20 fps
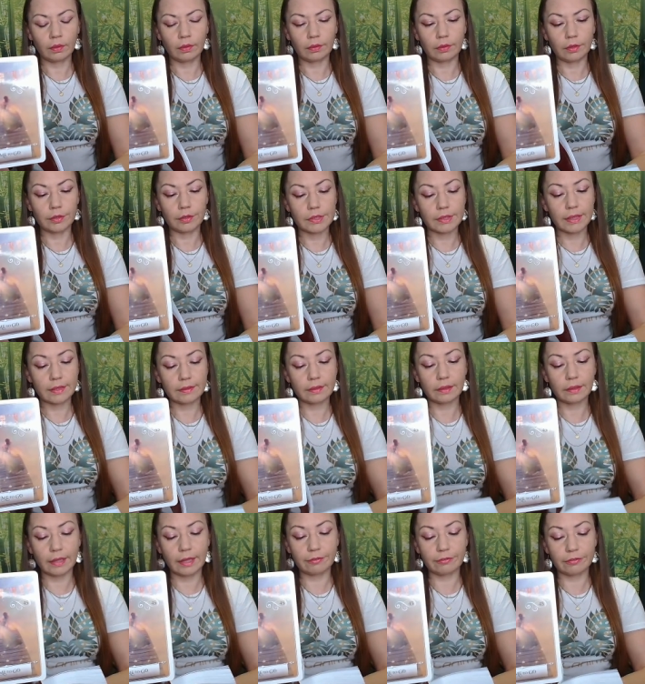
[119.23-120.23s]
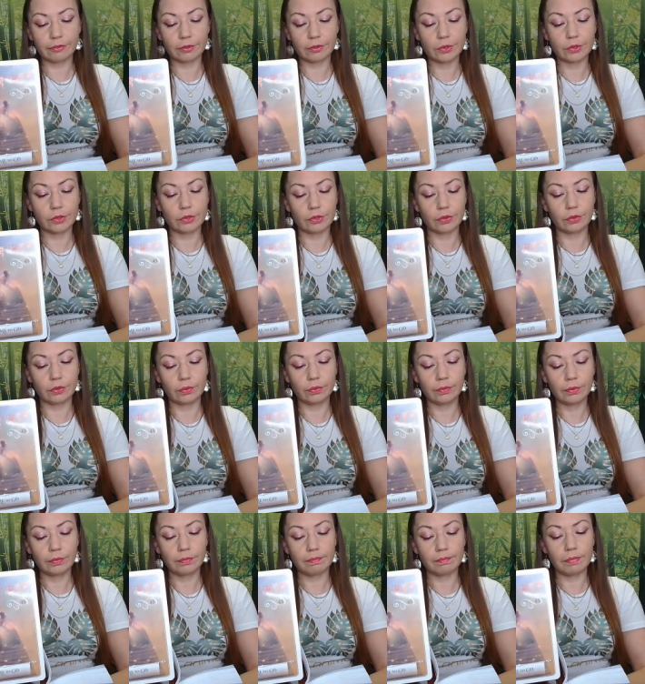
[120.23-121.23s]
There is nothing left for you to do,
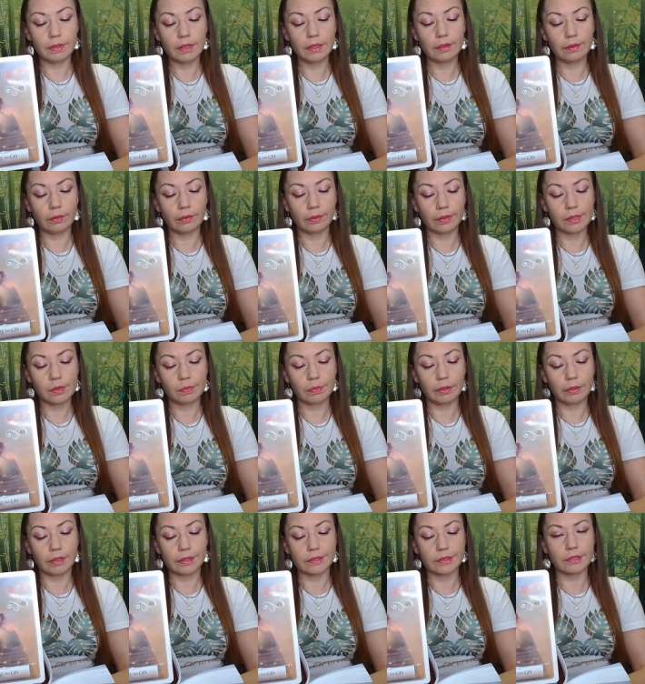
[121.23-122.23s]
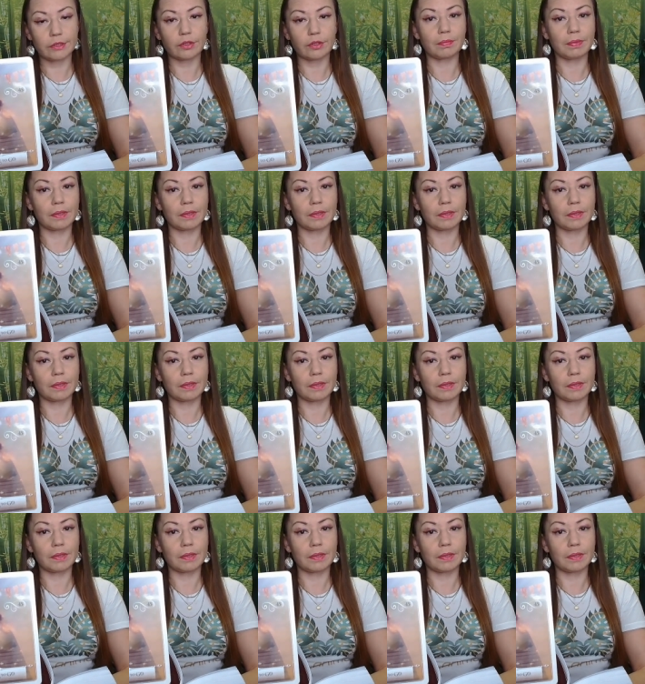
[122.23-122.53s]
be, or experience in your